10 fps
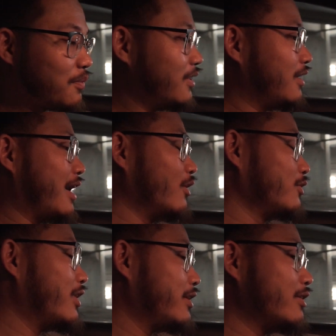But I don't
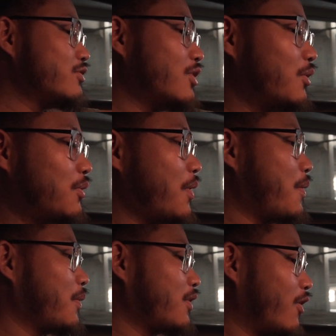know how to heel toe.
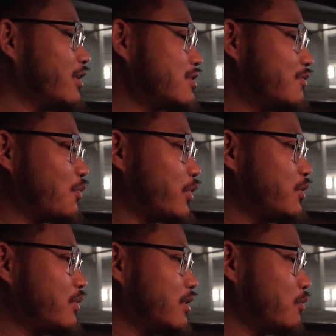Car does it for
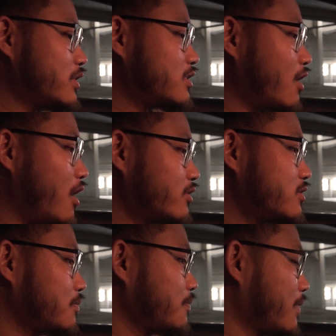you, which is
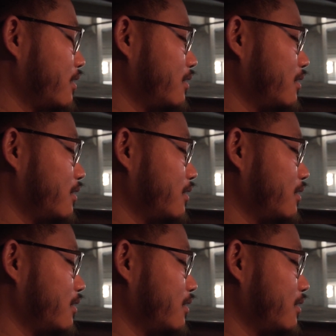awesome